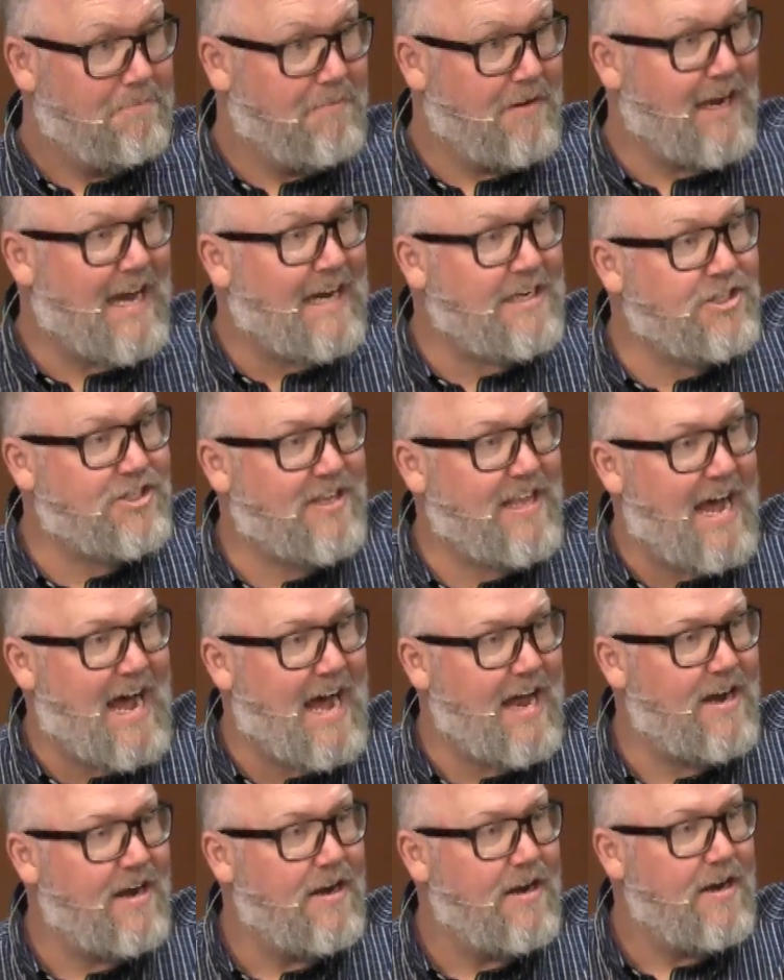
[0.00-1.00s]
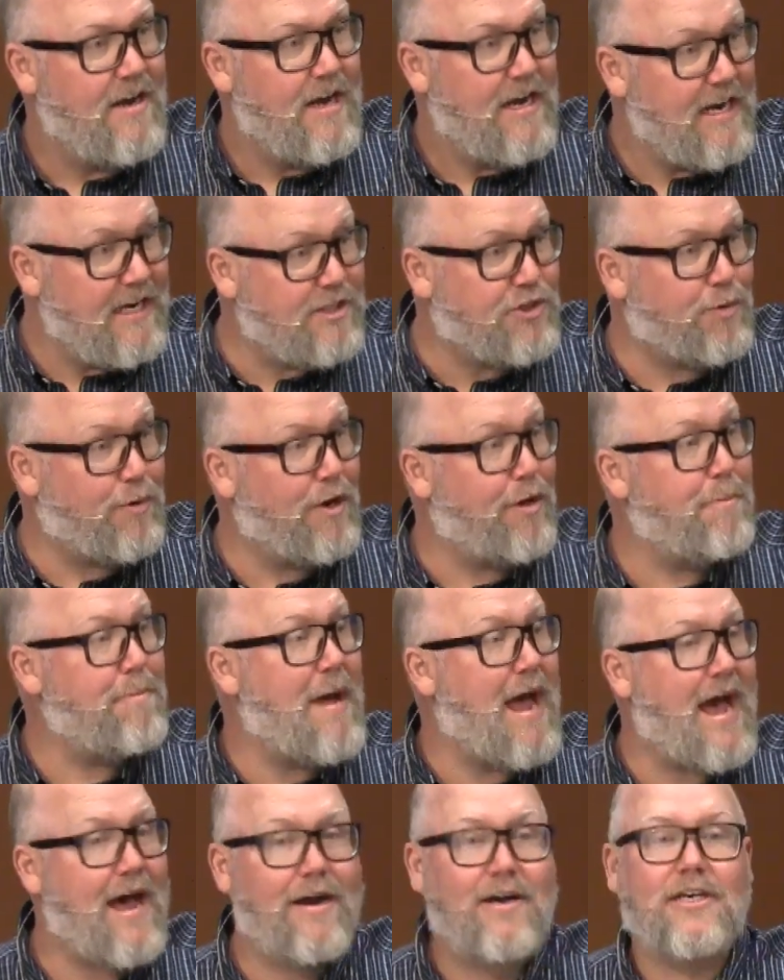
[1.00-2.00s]
catch that. Israel
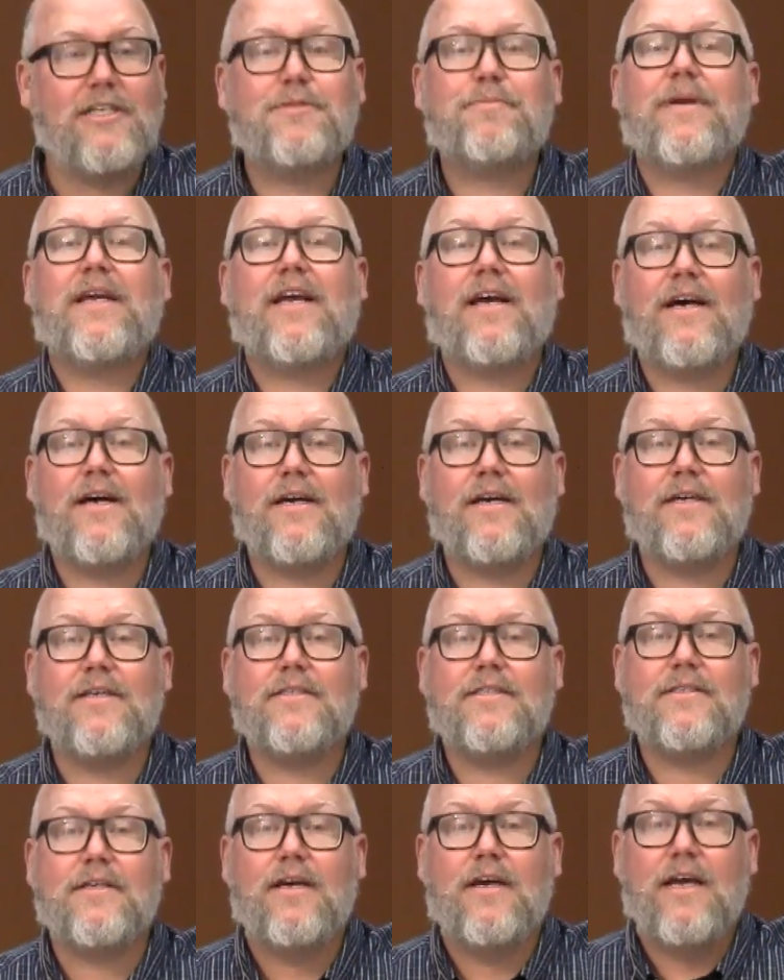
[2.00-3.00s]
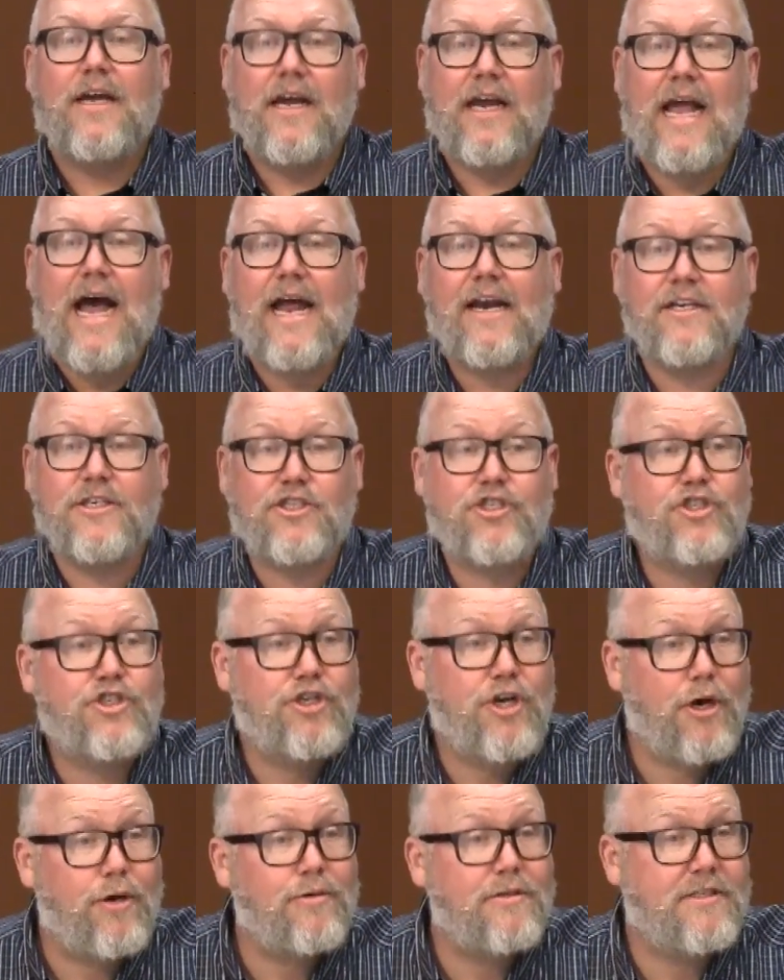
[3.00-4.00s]
matters because God has
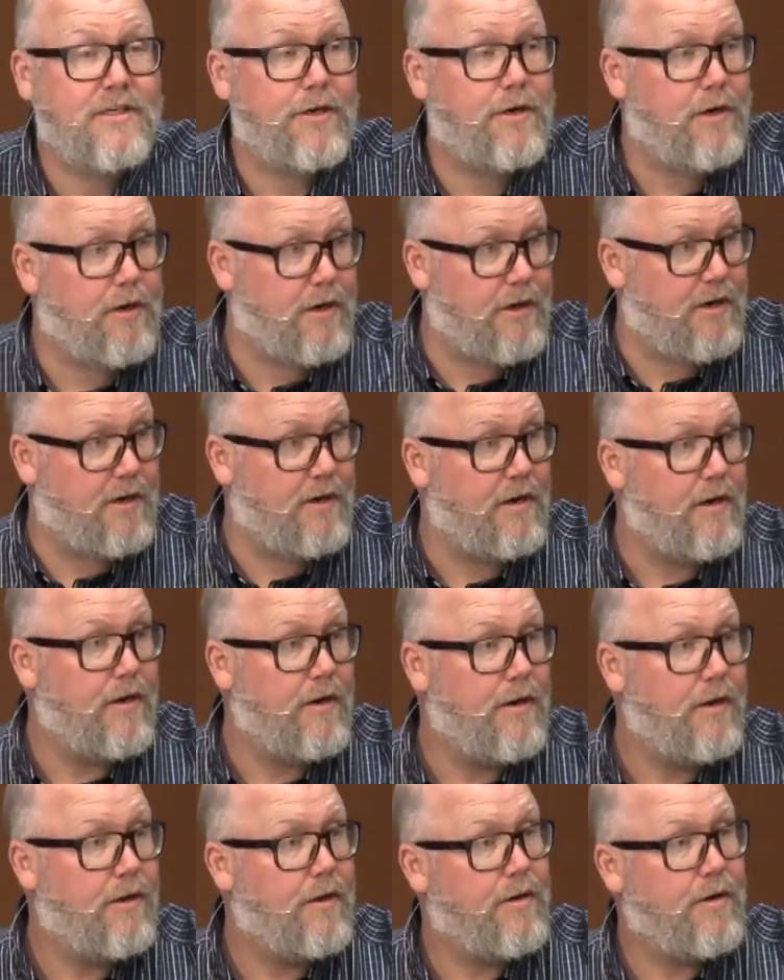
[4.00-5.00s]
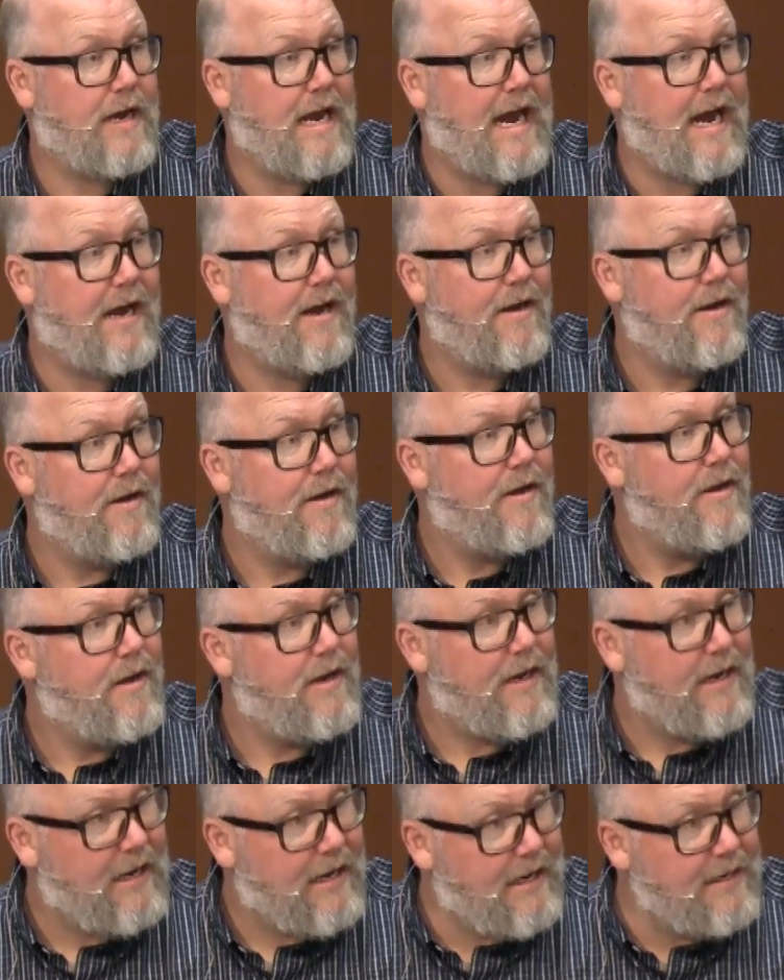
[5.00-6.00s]
chosen her. Okay?
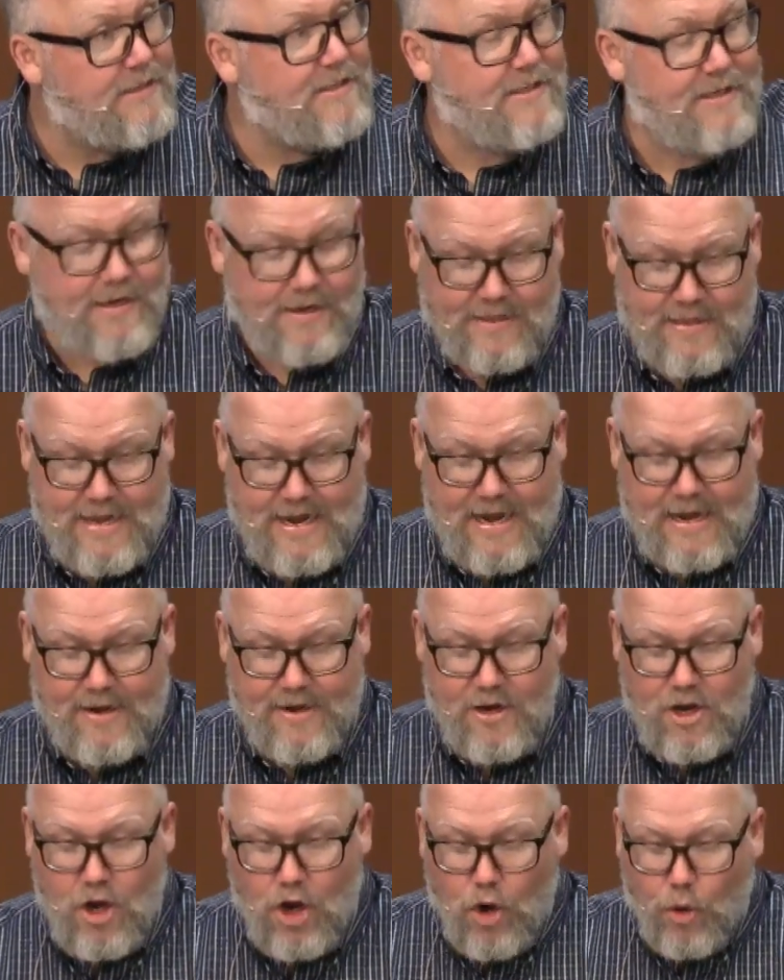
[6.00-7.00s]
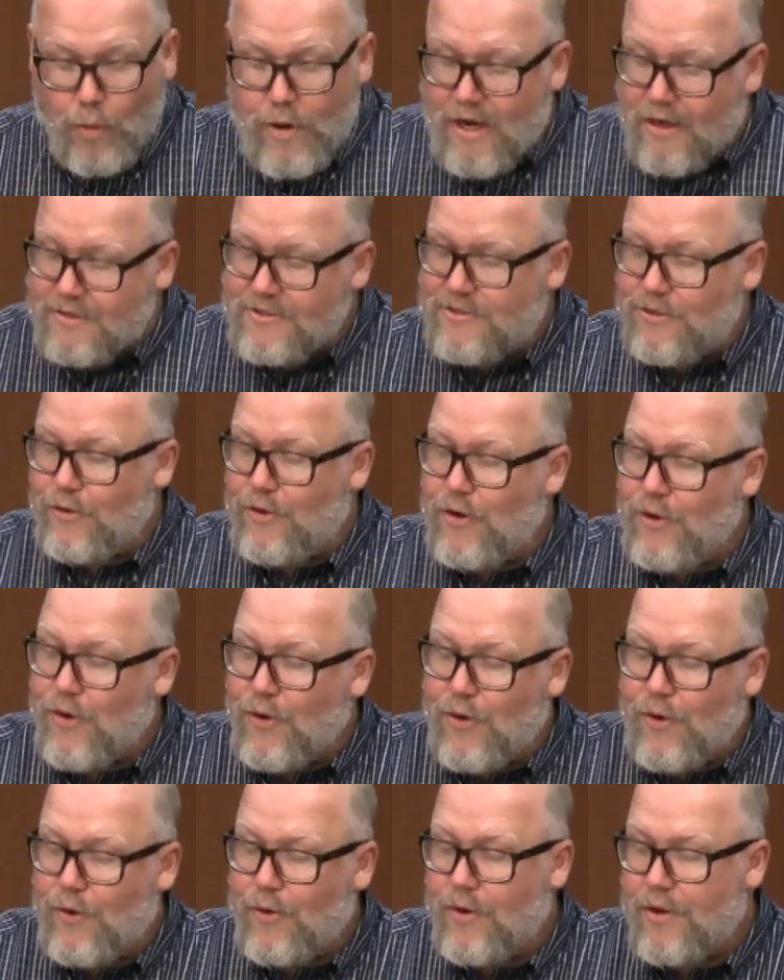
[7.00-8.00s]
He's done that. We also
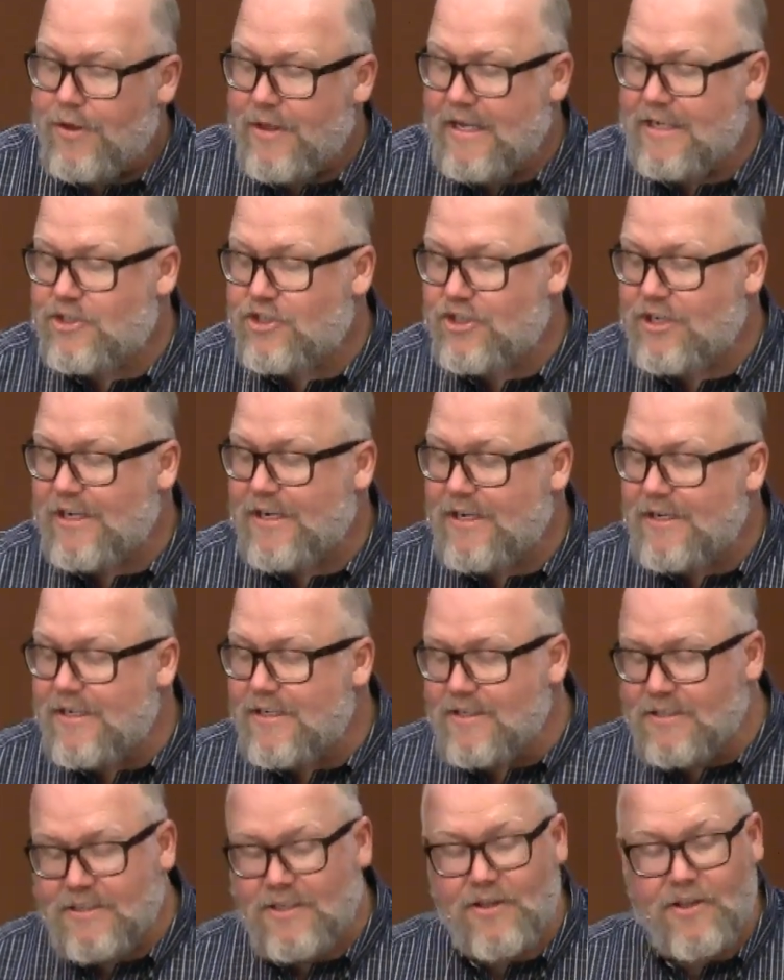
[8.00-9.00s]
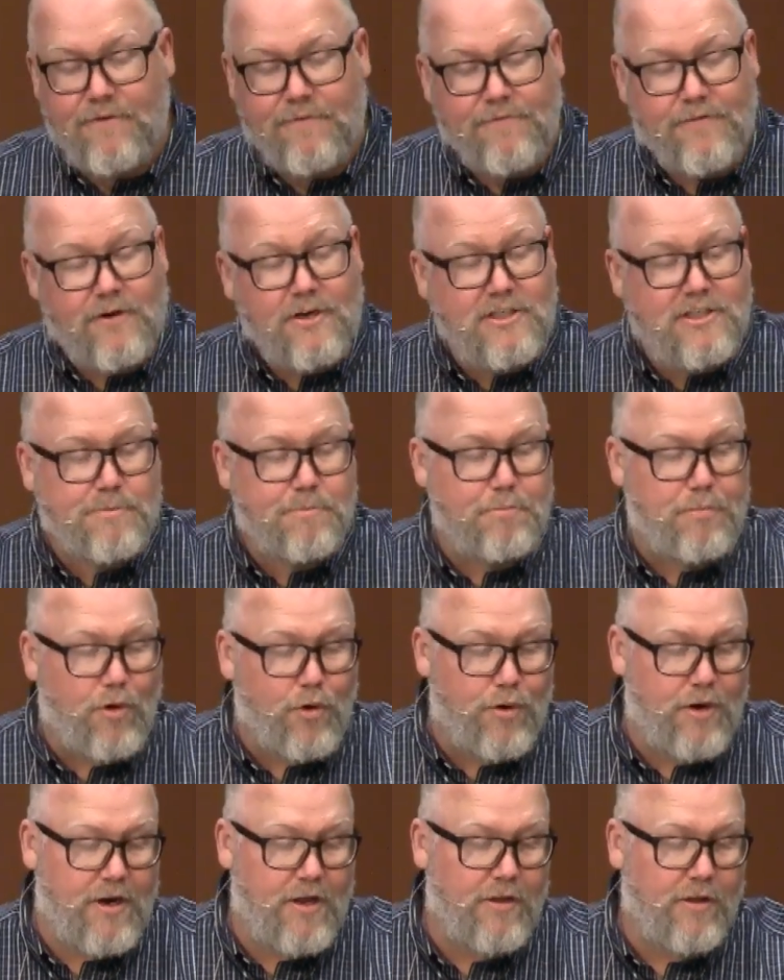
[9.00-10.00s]
know that she is the
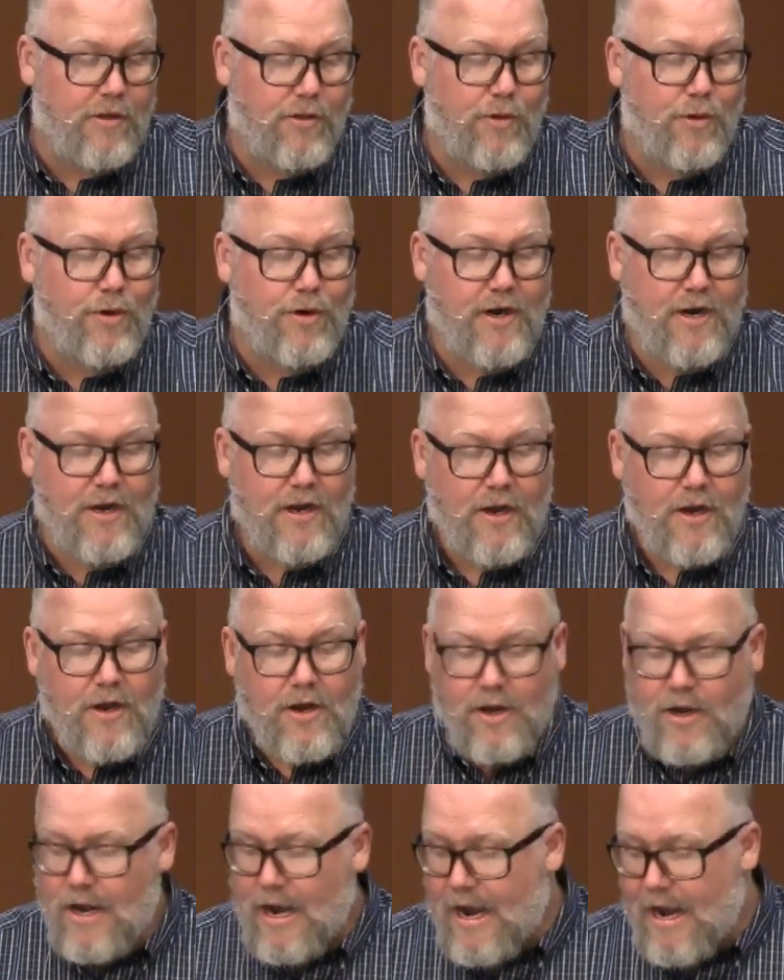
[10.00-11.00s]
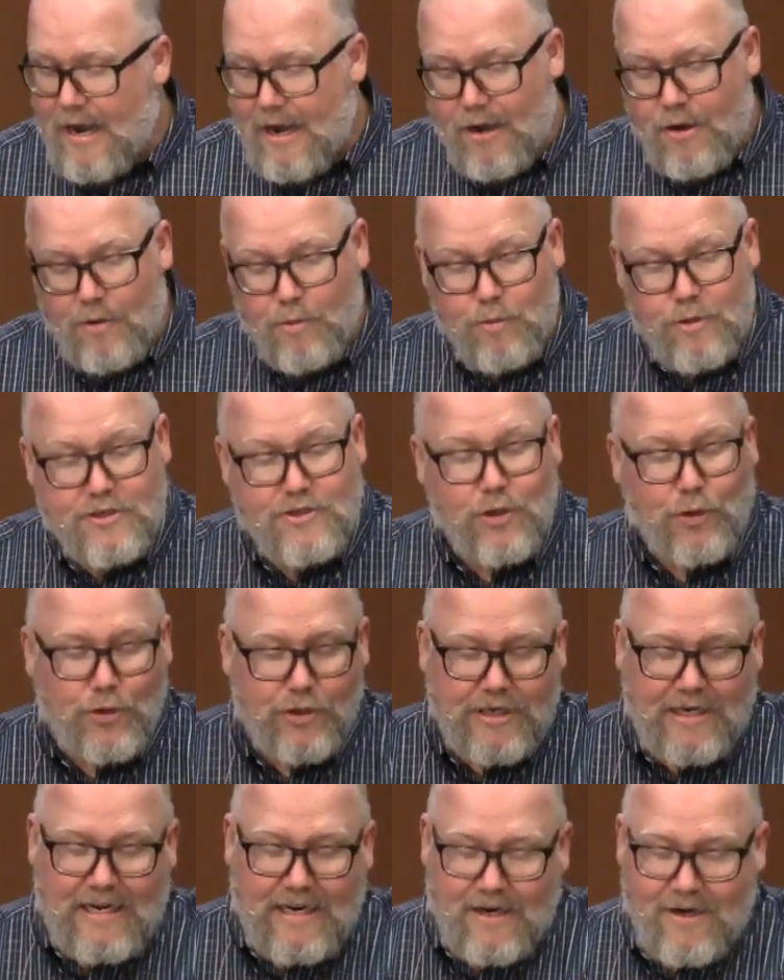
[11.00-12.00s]
firstborn of the Lord. Uh, we're
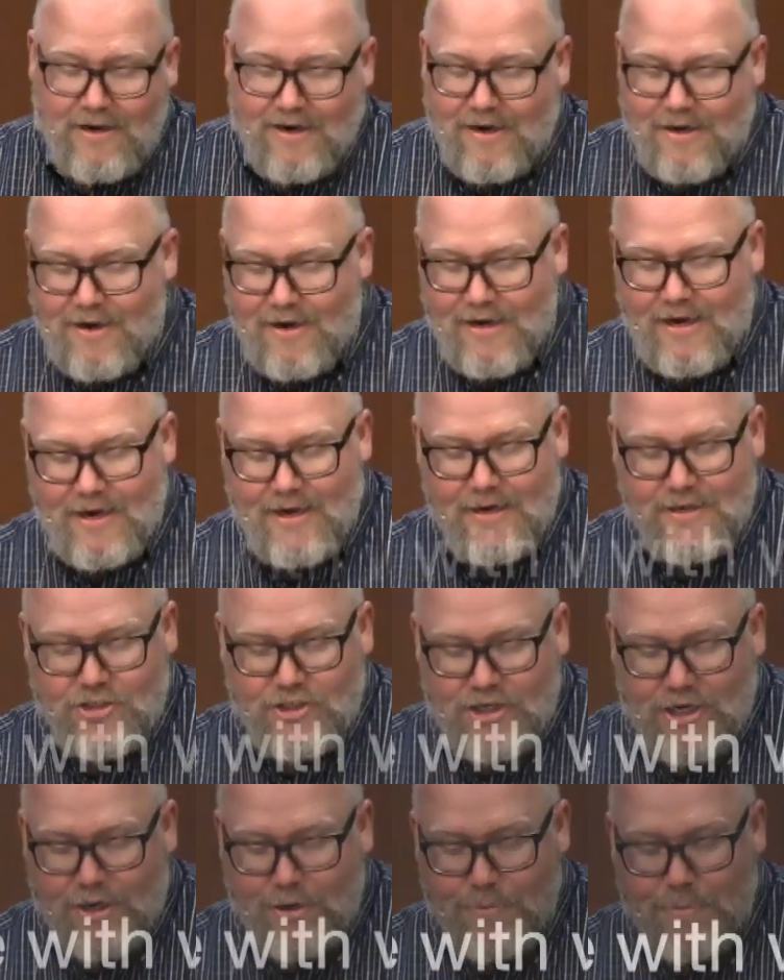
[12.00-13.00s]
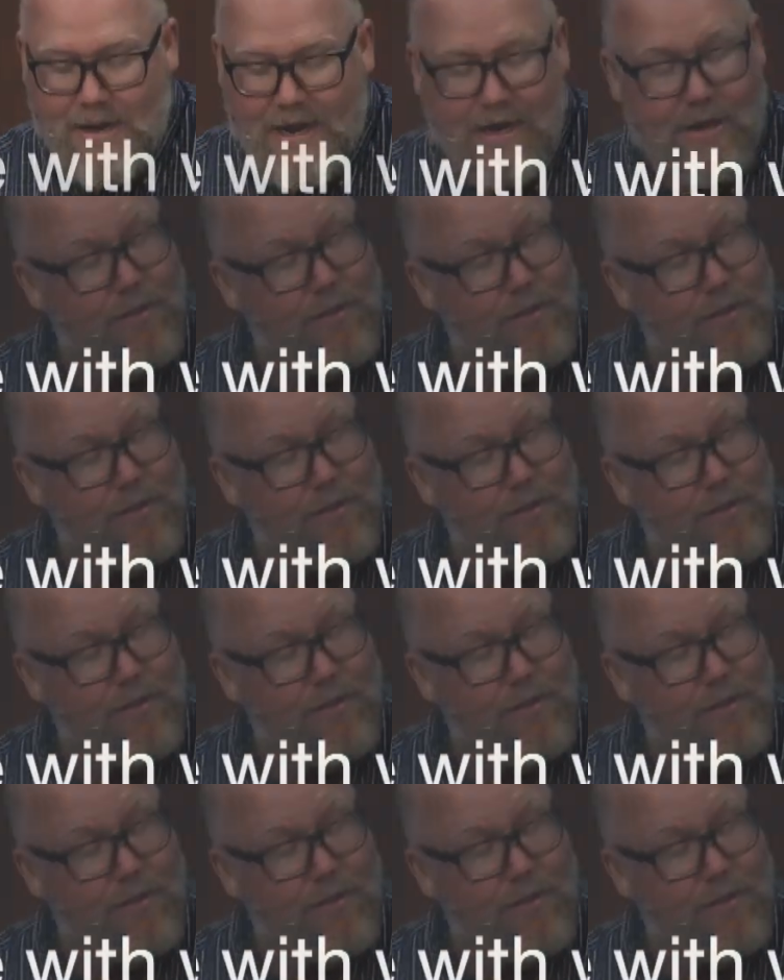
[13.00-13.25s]
told here in Jeremiah